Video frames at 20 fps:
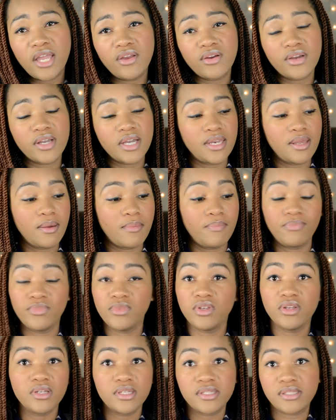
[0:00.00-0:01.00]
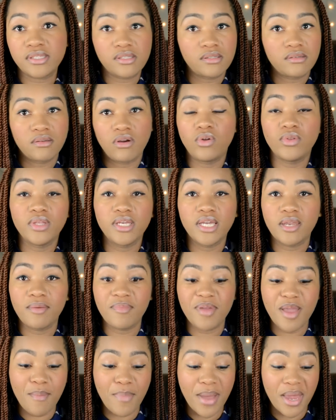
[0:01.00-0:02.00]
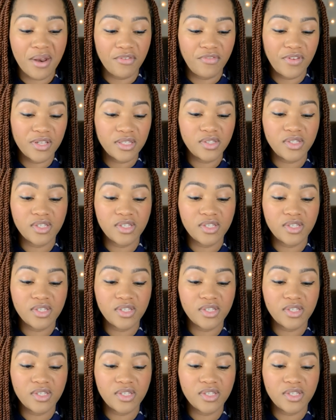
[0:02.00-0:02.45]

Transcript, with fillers: You're gonna, it's only gonna be a benefit.